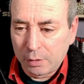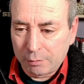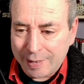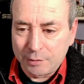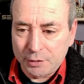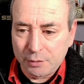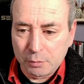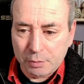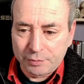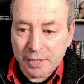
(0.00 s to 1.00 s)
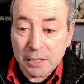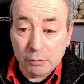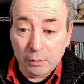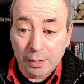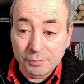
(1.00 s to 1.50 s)
around you in your
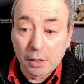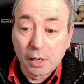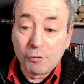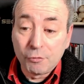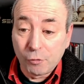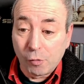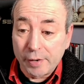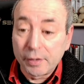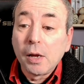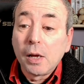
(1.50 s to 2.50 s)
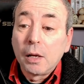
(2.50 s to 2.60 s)
professional lives for it.